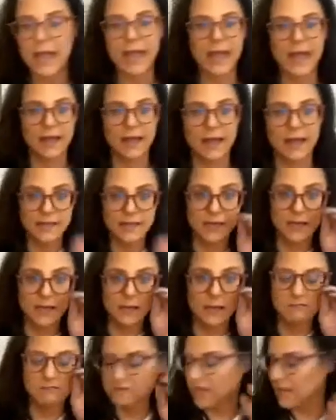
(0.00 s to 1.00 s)
And
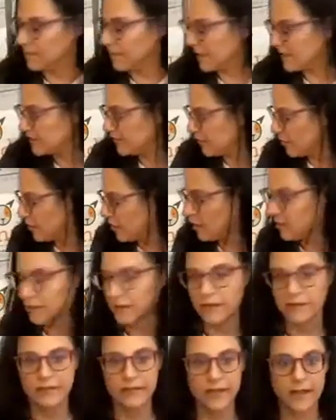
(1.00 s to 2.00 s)
it makes for a
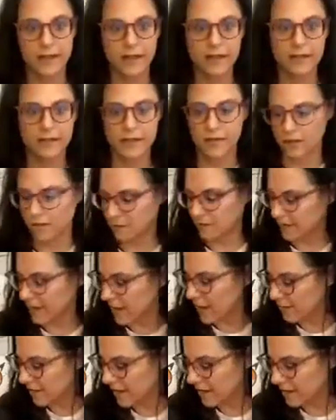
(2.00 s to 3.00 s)
lovely little
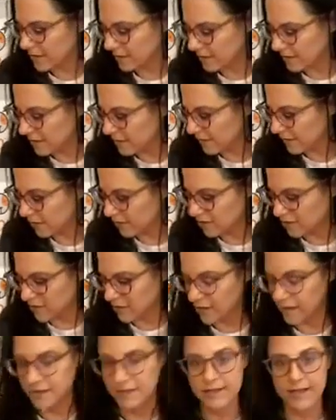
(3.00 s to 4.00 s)
outing if your
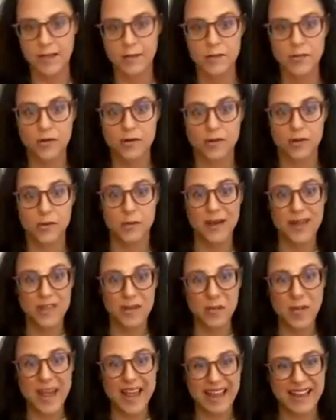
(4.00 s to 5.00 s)
dog is not a puller. By the
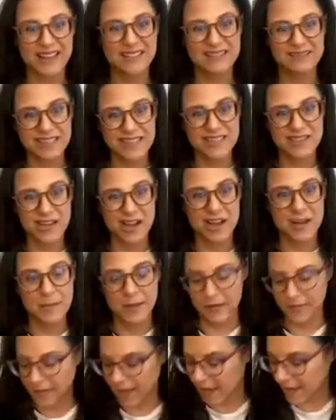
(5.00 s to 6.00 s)
way, let's talk
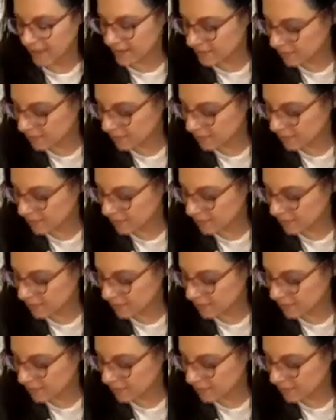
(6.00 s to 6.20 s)
about that.